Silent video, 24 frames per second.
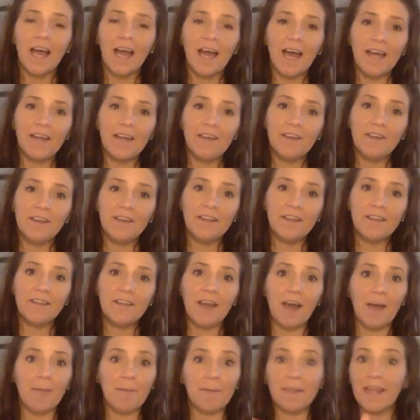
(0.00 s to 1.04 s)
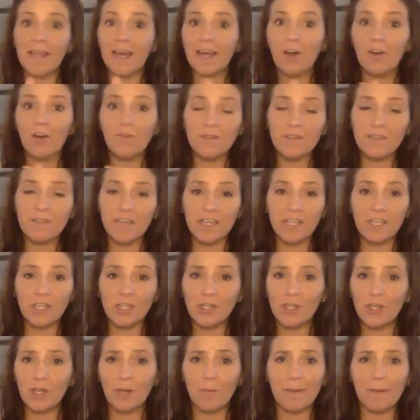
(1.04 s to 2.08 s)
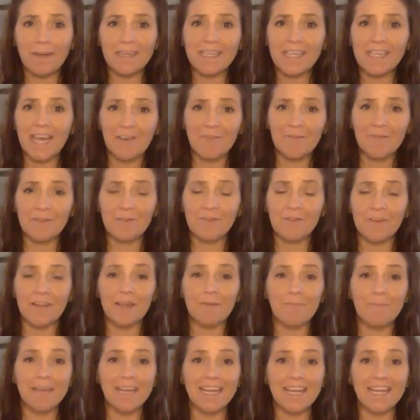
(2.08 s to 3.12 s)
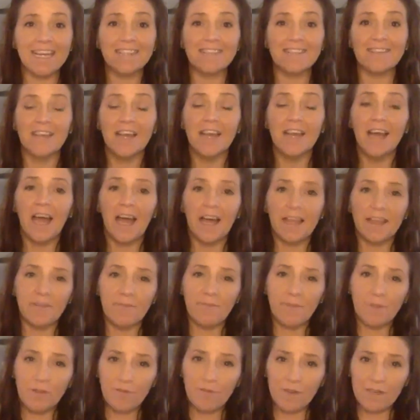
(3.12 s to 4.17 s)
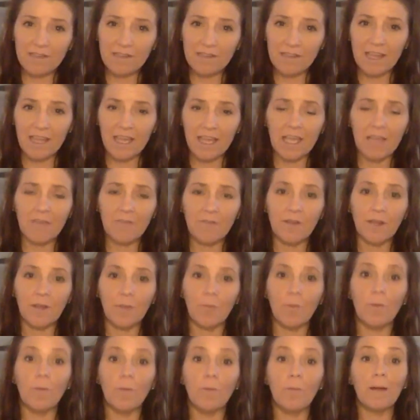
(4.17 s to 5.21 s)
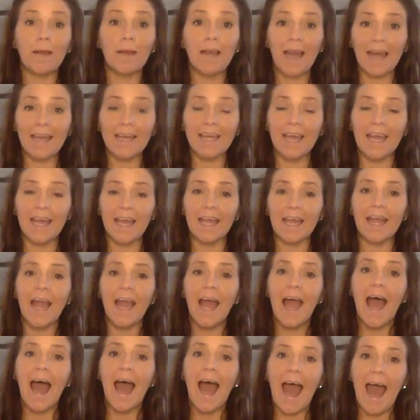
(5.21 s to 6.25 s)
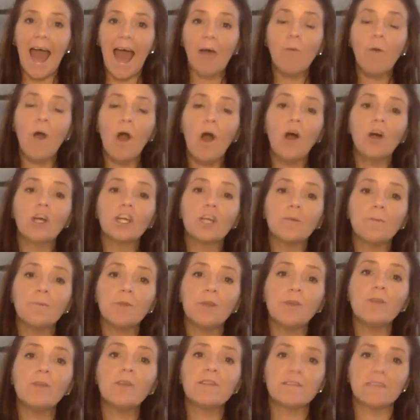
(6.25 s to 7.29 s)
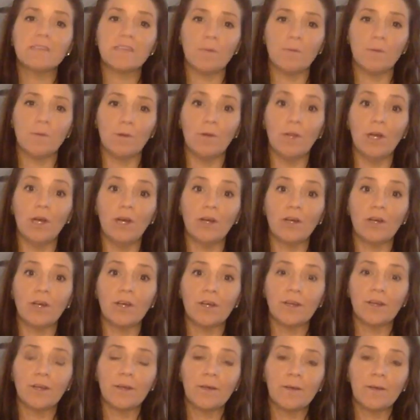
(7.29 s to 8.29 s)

And I mean, that conversation took about 10, 15 minutes. And then for the rest of the evening, we were planning how our community will look.